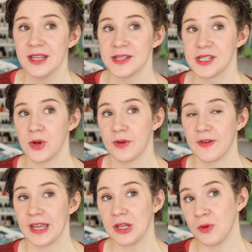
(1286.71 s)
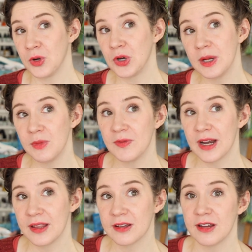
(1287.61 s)
So if I couldn't move
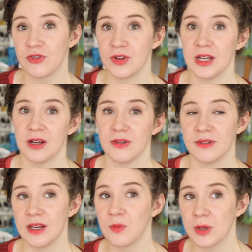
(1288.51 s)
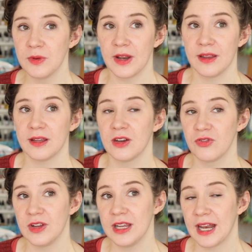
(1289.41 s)
out of the country or didn't want to move out of the
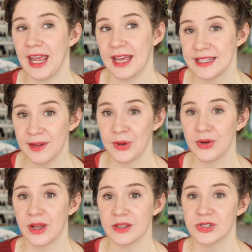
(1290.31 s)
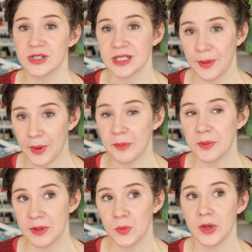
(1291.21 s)
country and I had to get my own health insurance, I
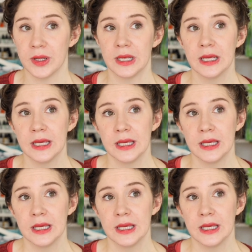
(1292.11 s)
probably would